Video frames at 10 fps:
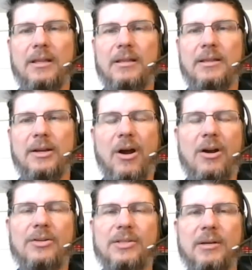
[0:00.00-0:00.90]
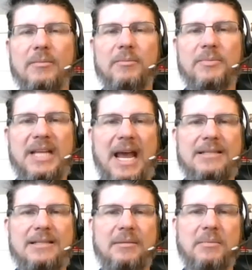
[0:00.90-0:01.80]
There are some
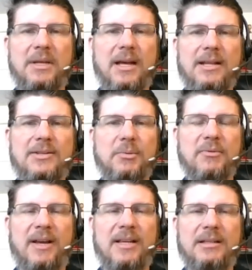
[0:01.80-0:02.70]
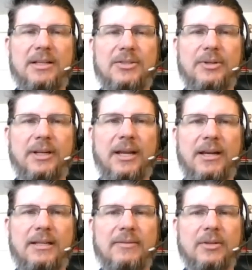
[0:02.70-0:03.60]
tasks that make unsupervised clustering kind
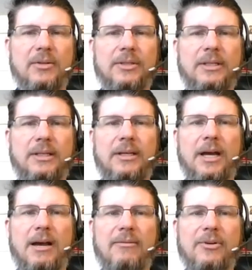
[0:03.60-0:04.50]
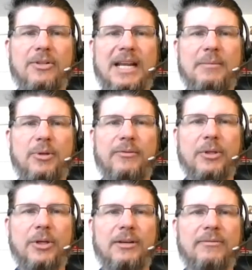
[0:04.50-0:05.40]
of difficult. For example, if you
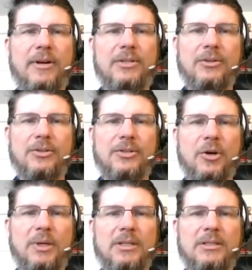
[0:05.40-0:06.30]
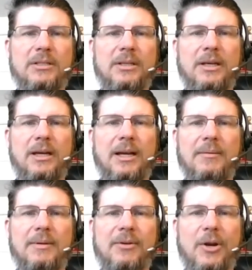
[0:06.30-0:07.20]
look at functional genomics,
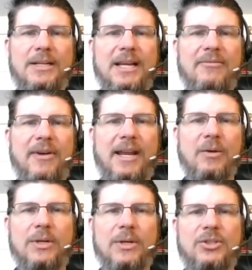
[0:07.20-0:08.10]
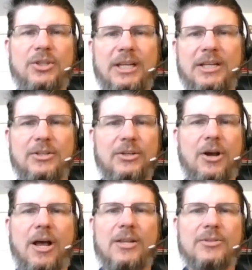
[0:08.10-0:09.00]
if you're identifying which genes are
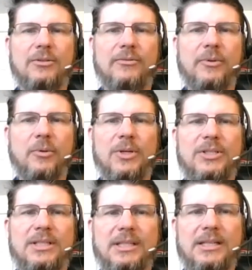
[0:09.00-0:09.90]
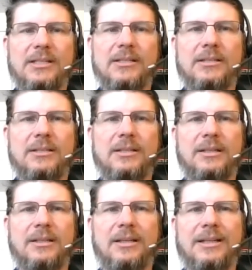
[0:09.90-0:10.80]
causal for which diseases,
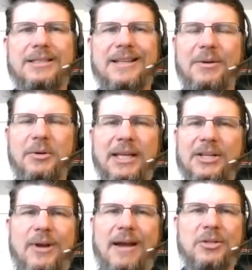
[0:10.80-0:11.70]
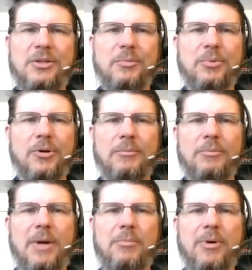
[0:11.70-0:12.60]
it's not really a practical
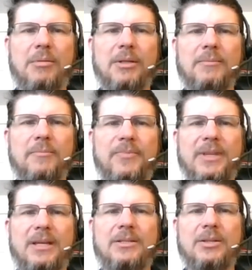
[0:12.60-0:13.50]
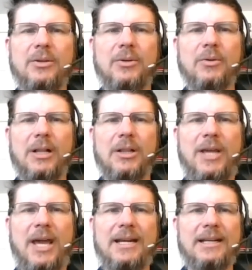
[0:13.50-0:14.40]
problem to
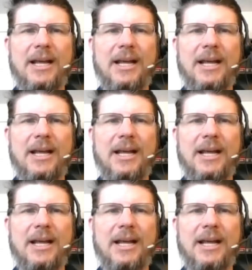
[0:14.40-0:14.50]
look at it in an